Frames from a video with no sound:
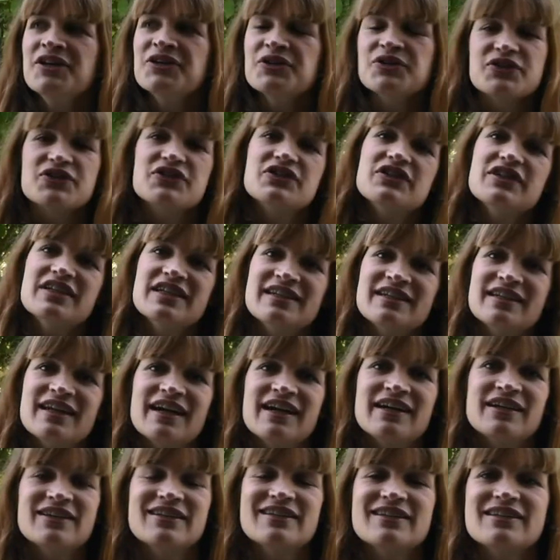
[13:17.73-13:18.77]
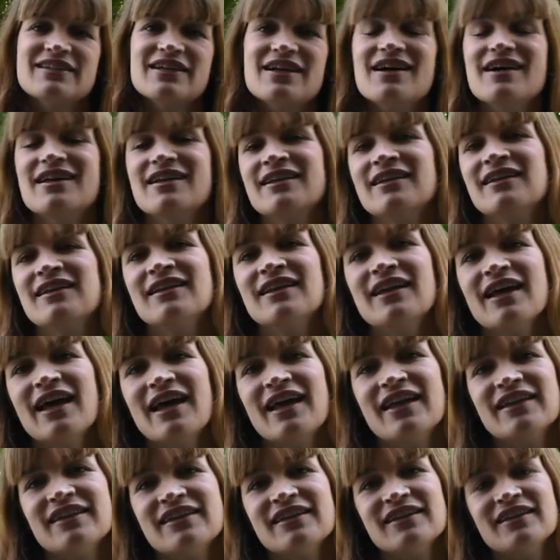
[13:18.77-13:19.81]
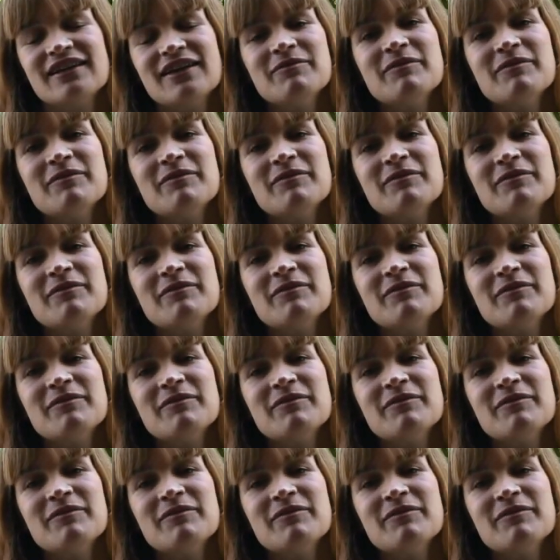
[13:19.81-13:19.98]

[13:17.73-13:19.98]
Just sitting there in the sun, and yeah.